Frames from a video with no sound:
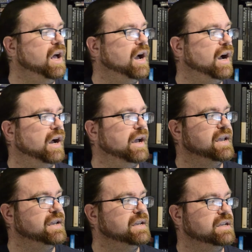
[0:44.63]

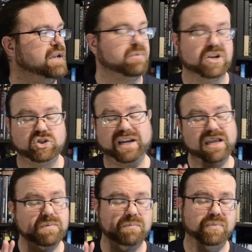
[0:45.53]
I am going to try to
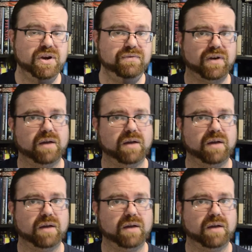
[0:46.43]
keep it brief.